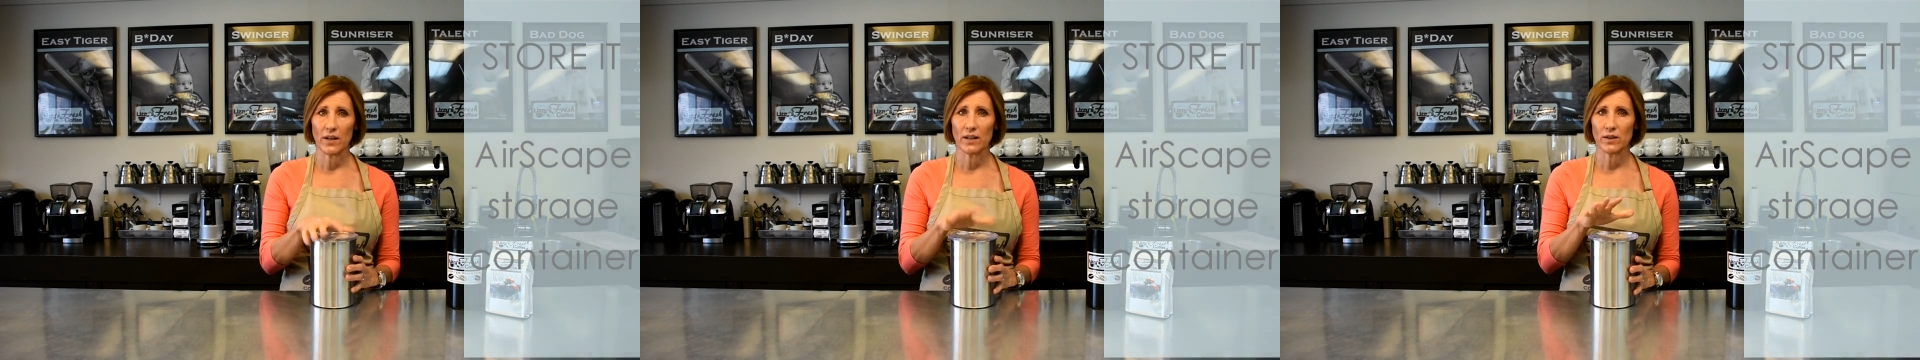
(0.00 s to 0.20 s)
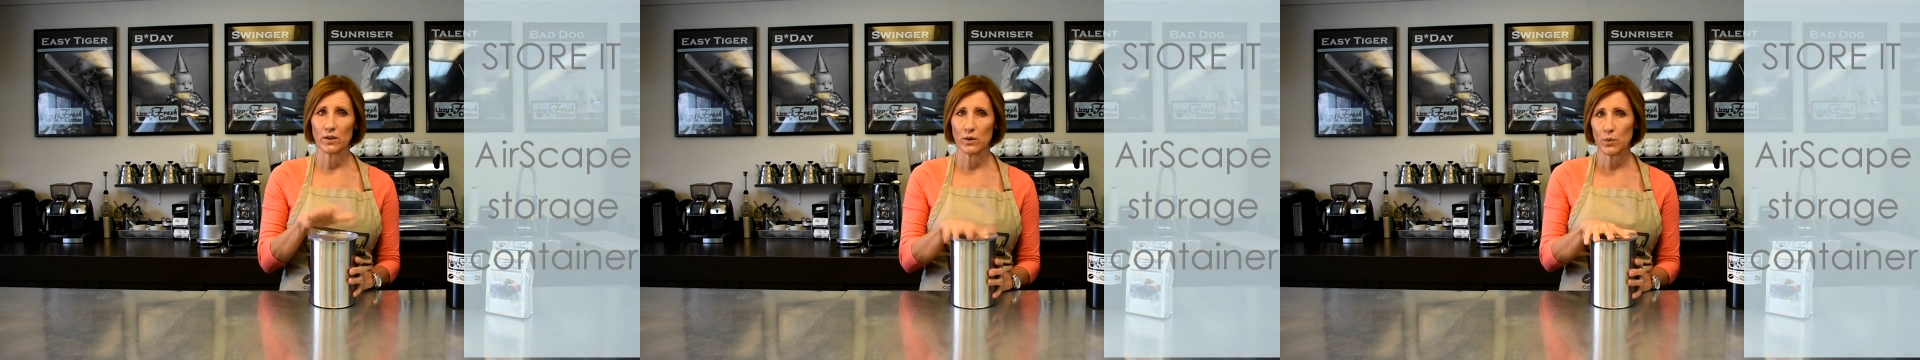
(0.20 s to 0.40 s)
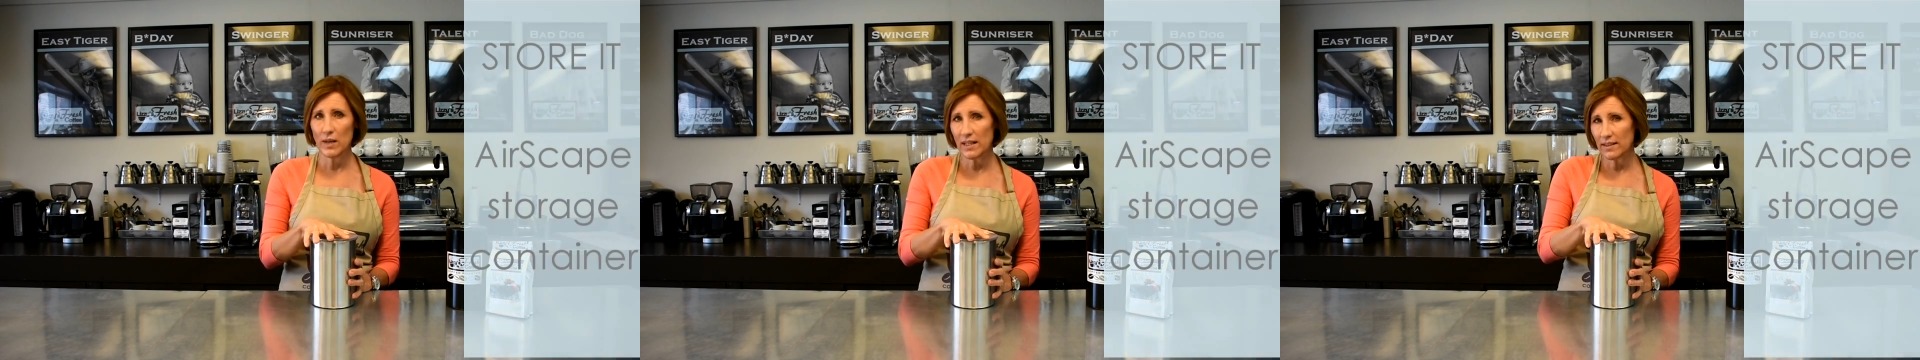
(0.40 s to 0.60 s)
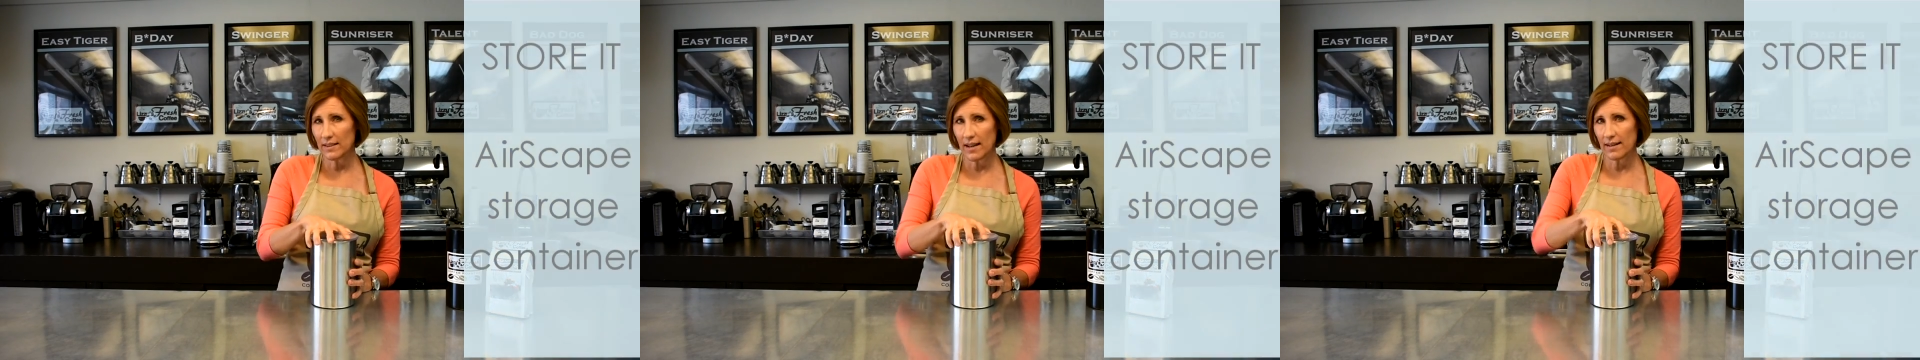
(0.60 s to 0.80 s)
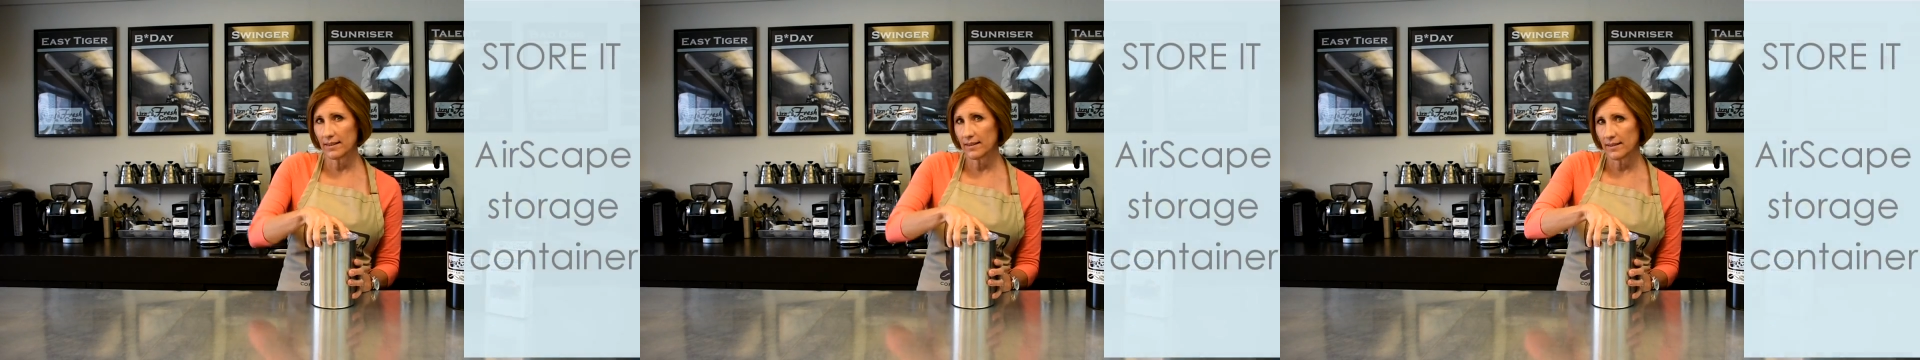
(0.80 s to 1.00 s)
It's a sweet
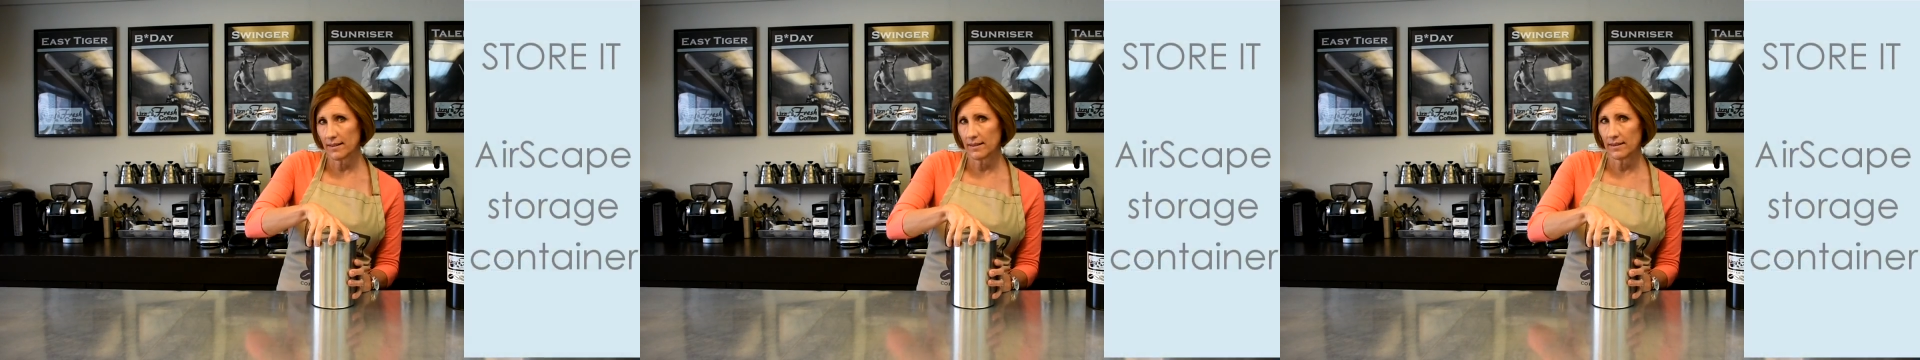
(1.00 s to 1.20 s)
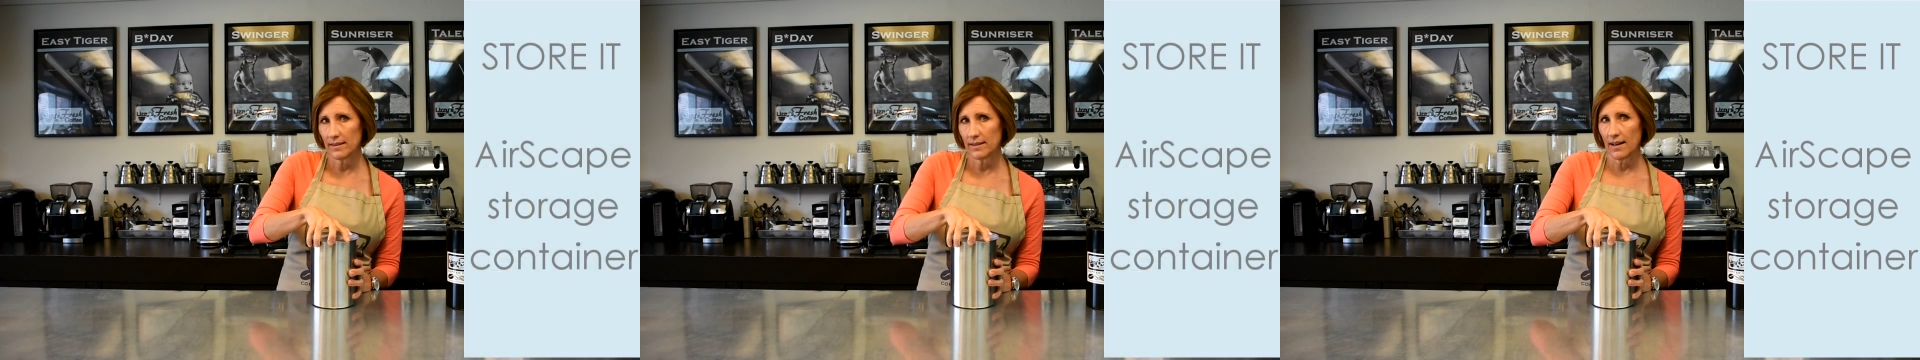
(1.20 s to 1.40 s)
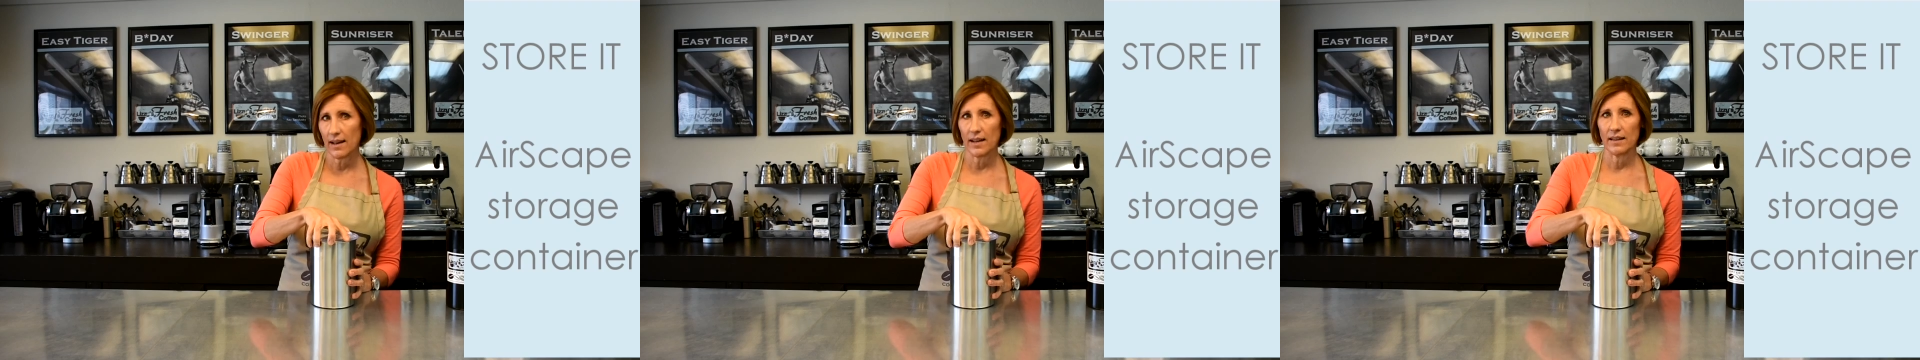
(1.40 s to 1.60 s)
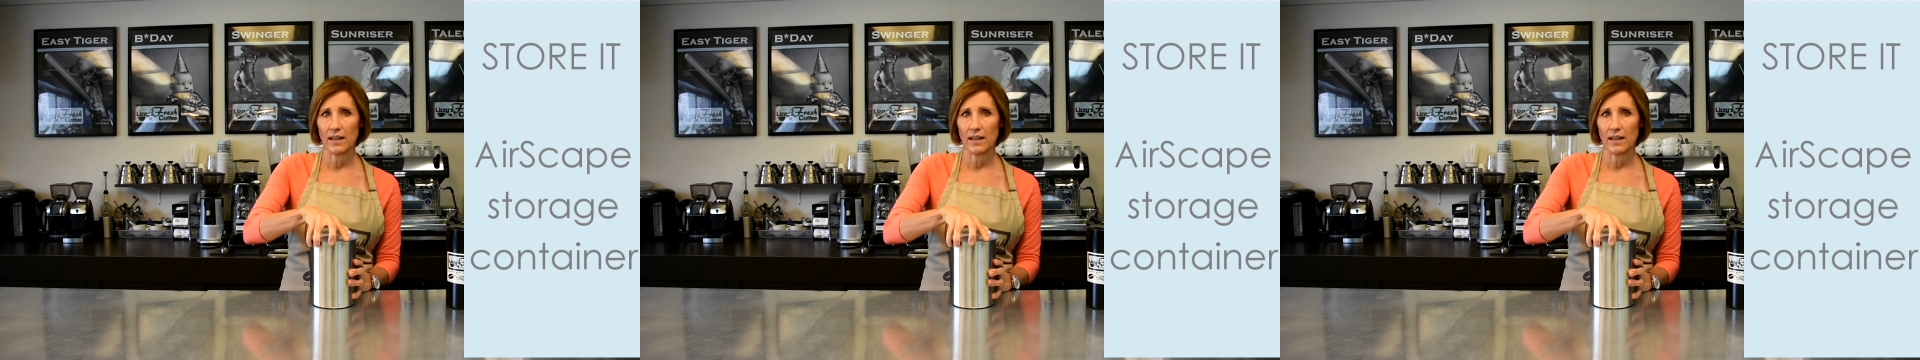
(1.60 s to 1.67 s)
stainless steel design